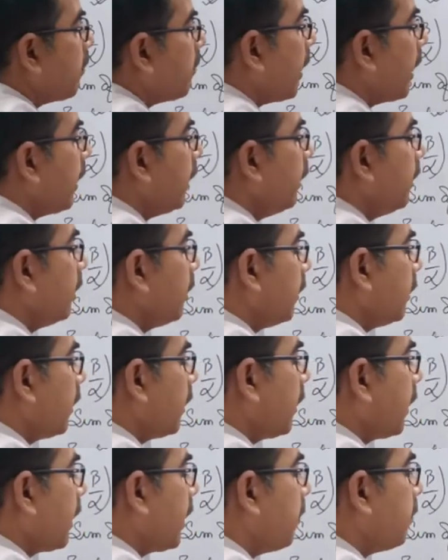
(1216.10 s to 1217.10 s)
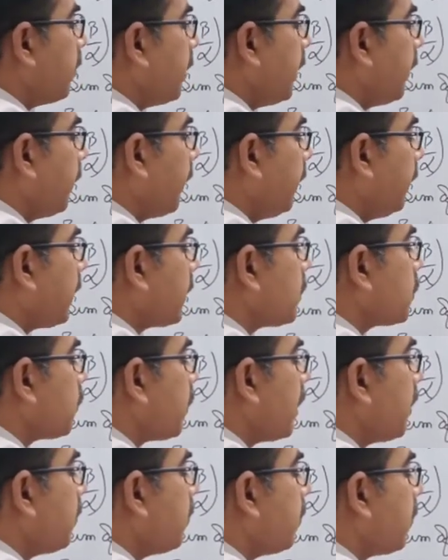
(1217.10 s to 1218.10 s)
by complete thing, that is
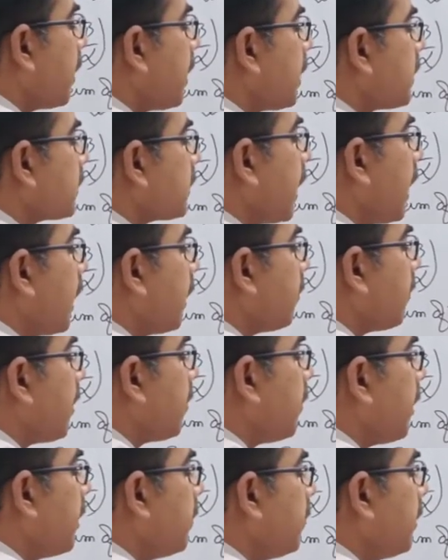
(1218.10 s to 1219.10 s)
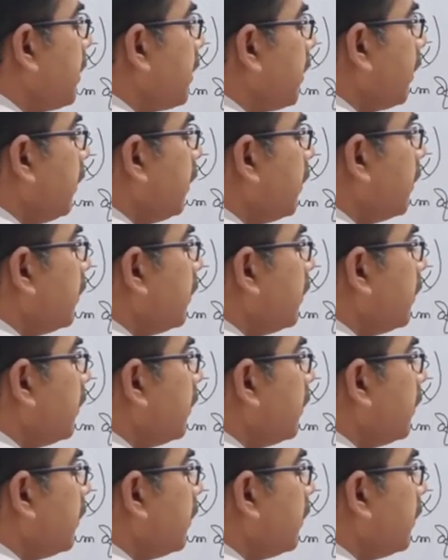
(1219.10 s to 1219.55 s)
1 plus alpha by beta